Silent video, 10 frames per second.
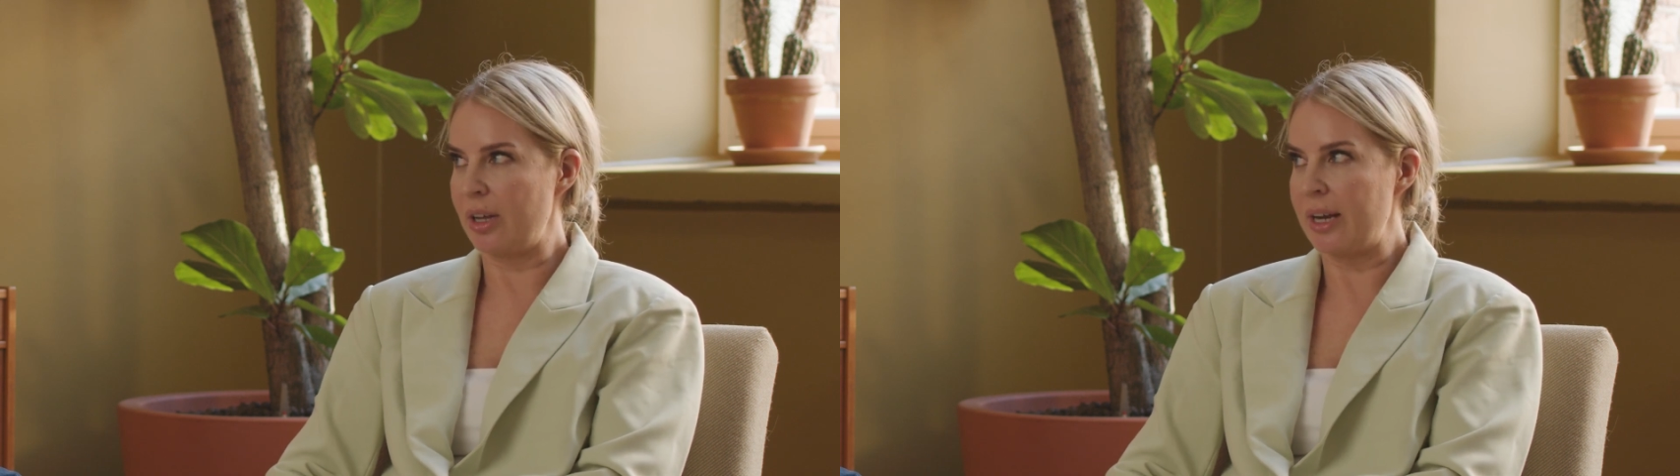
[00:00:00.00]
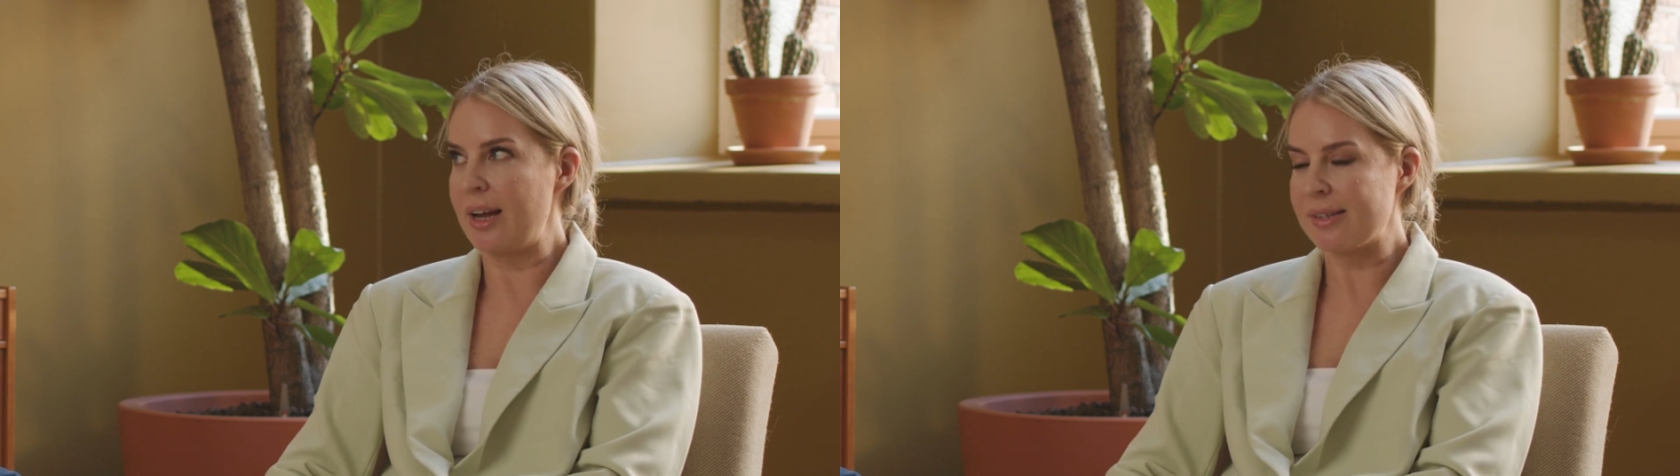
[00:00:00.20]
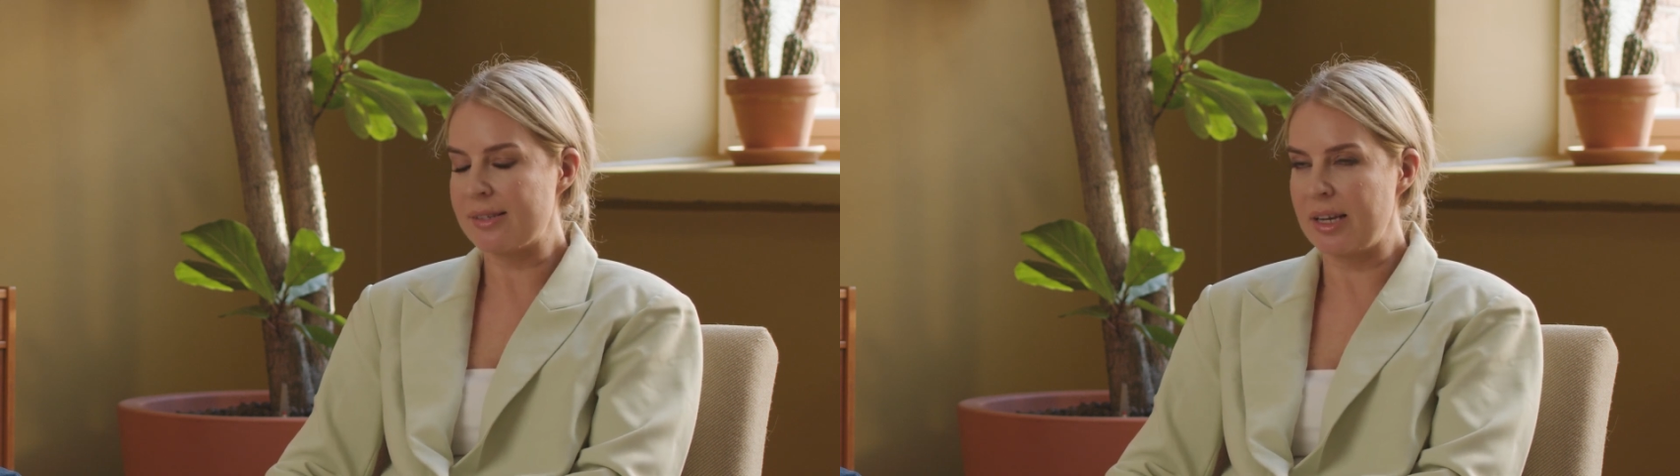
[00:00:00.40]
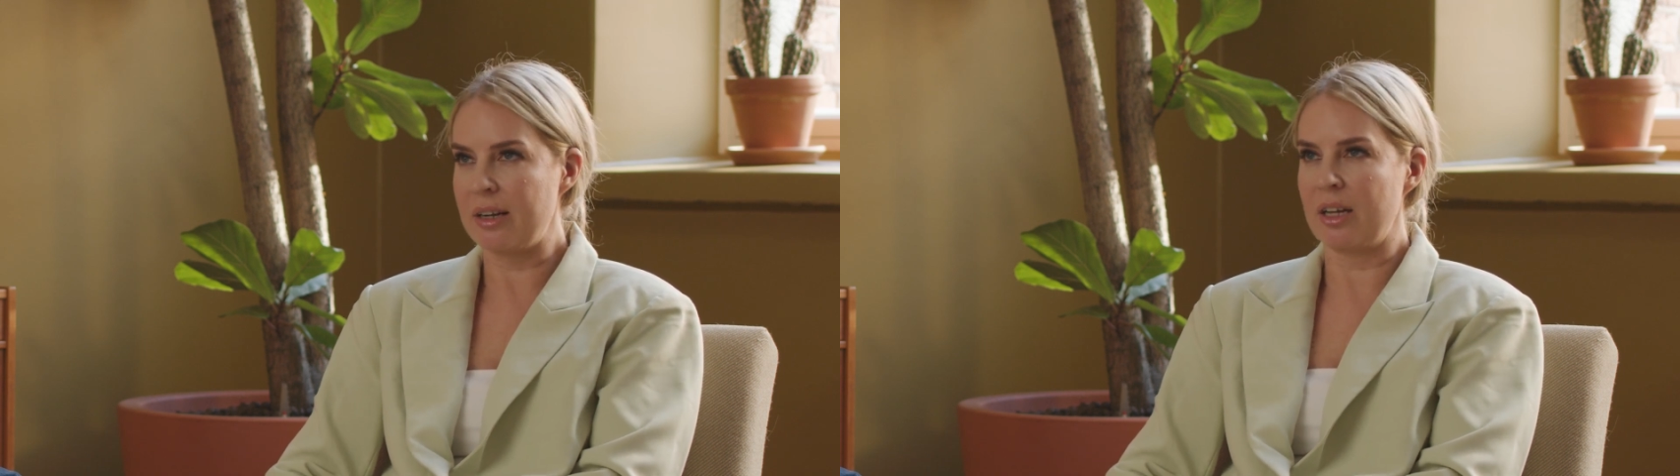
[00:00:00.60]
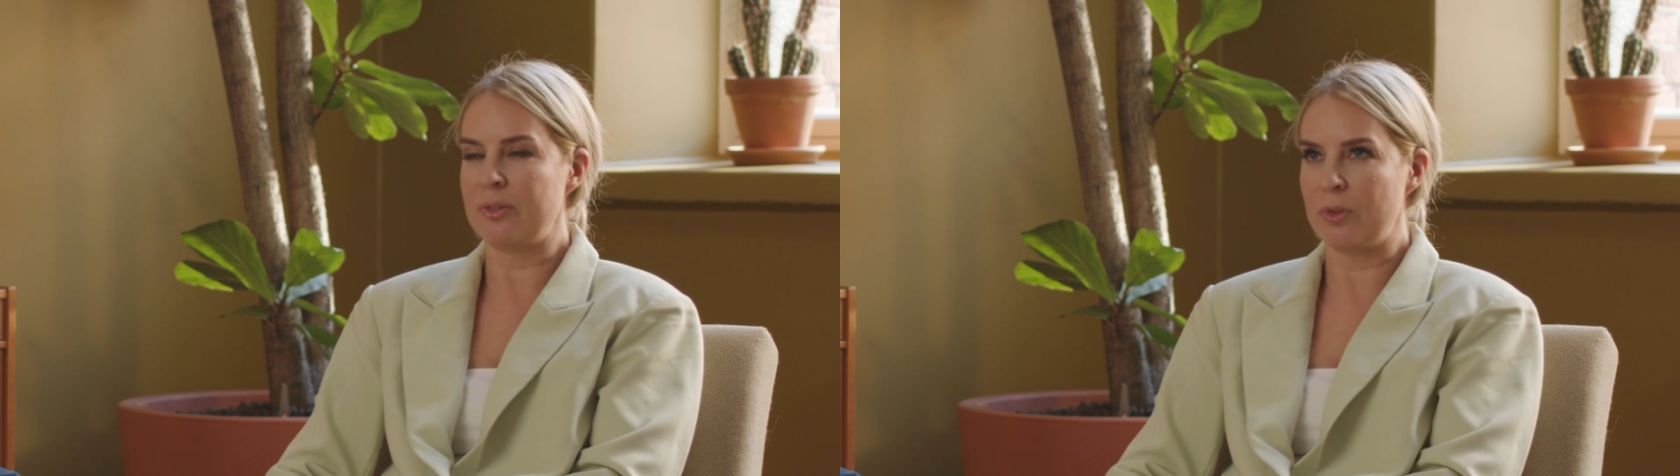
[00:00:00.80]
And as said,
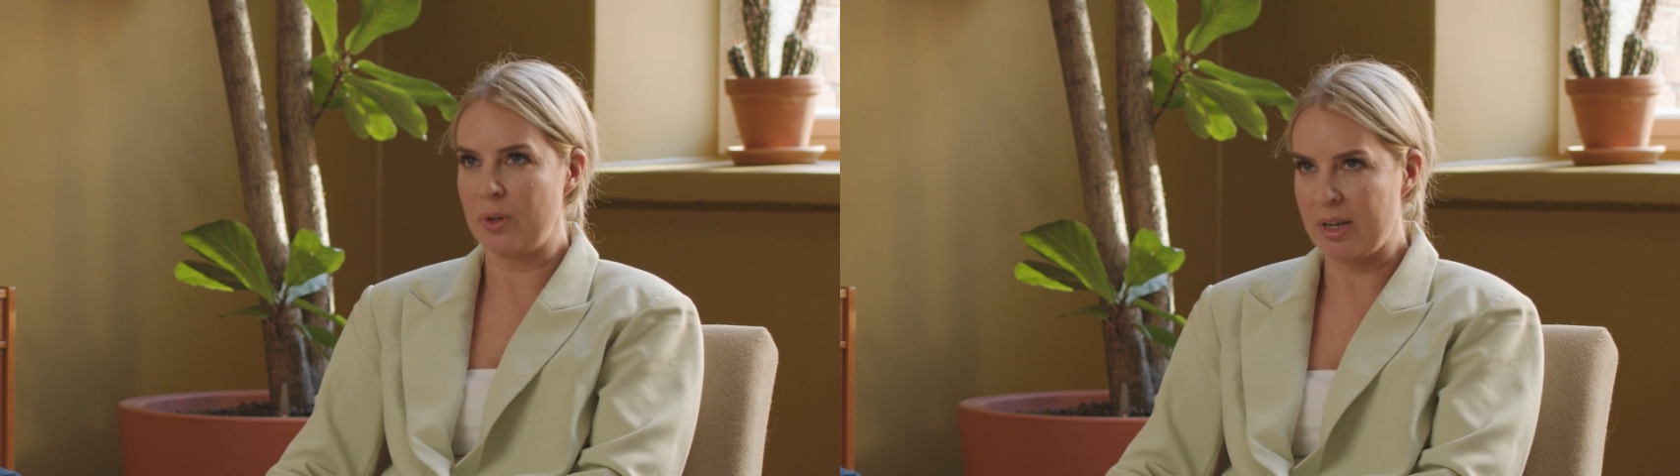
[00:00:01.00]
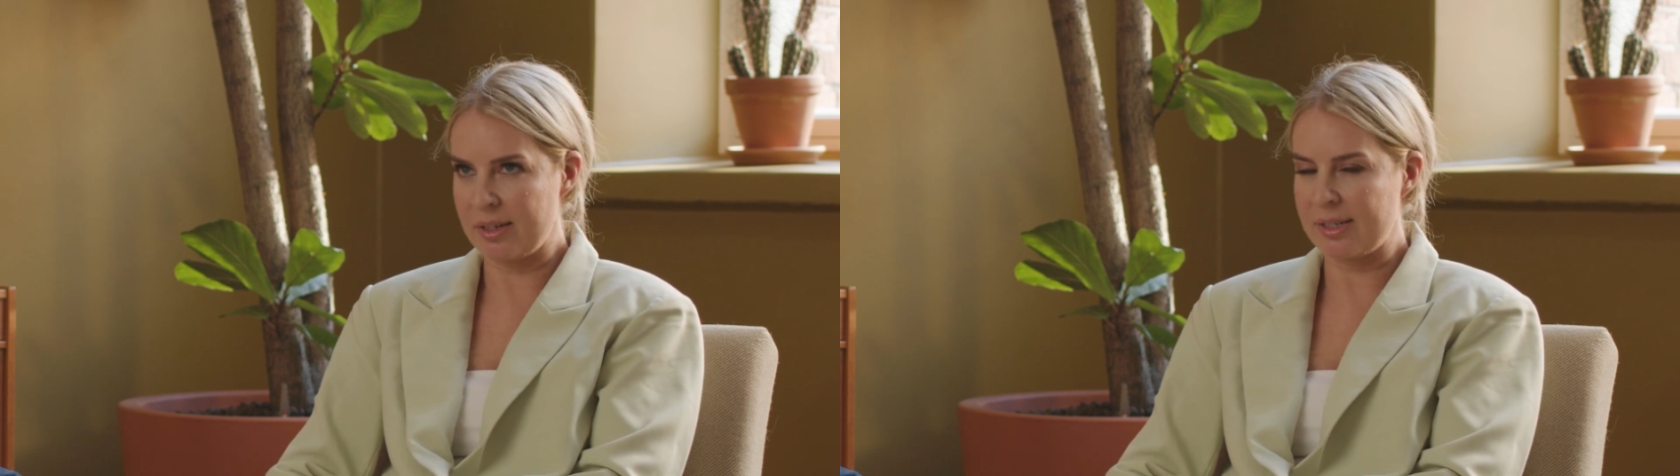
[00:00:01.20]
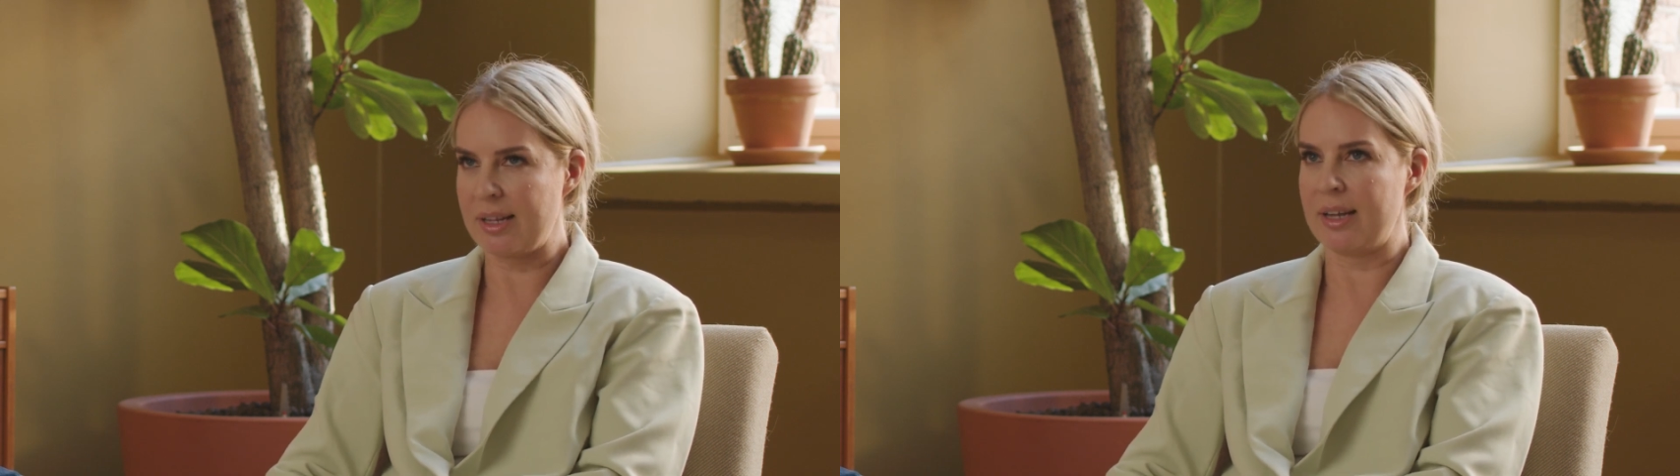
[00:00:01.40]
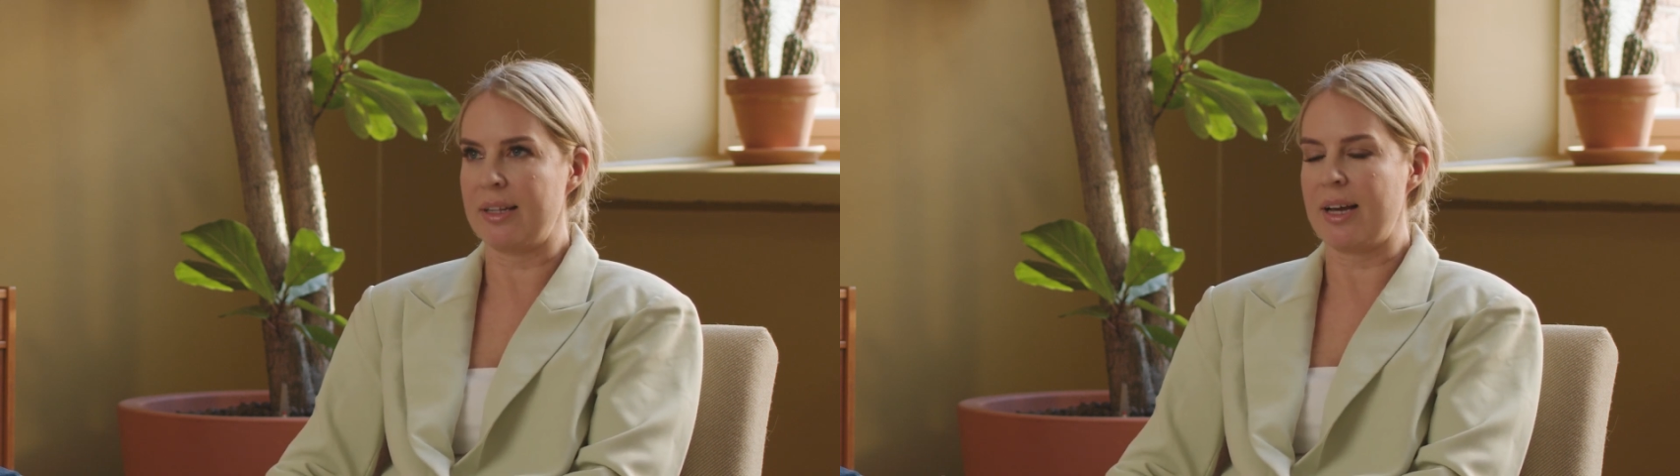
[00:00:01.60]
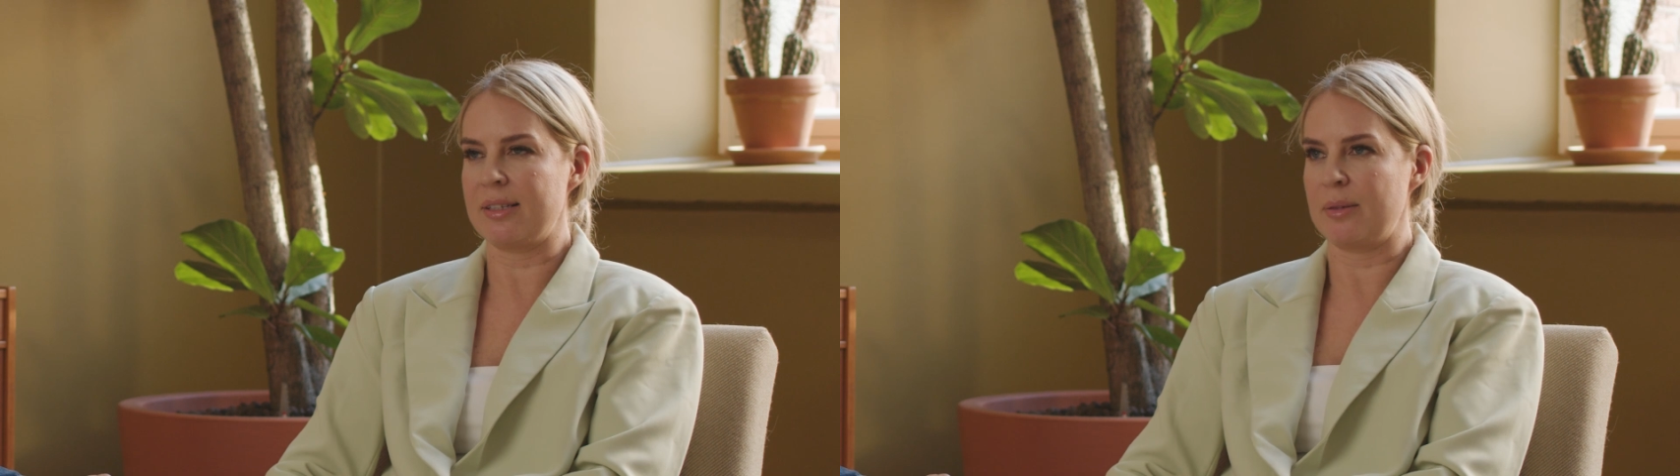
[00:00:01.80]
I fully understand
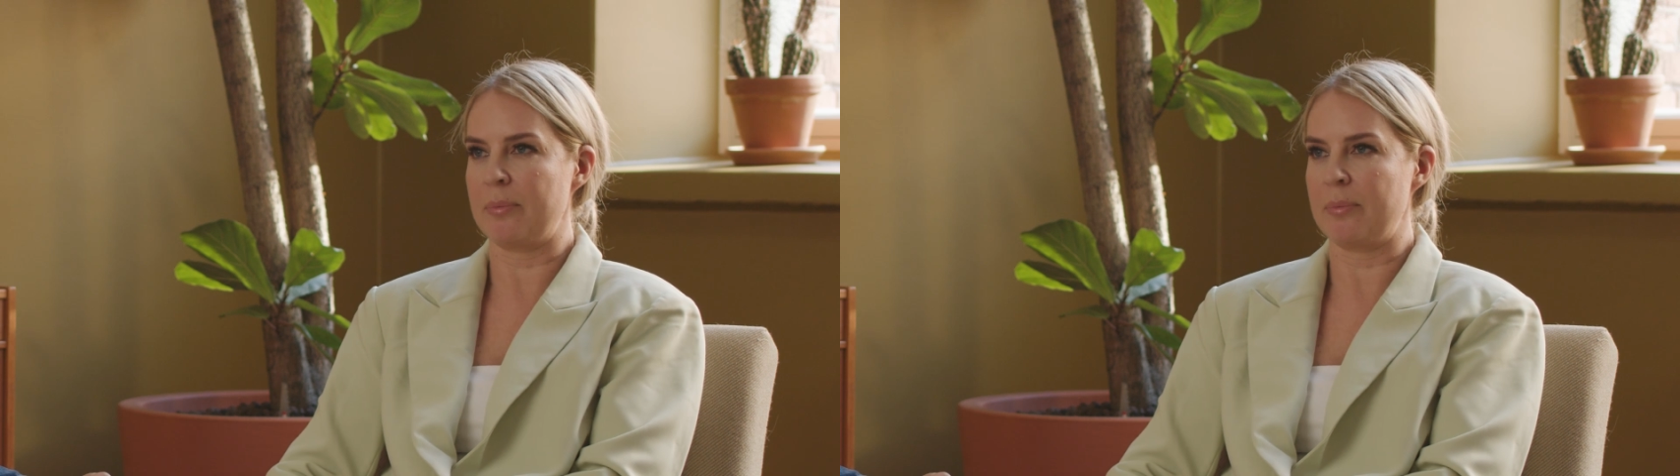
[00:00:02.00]
that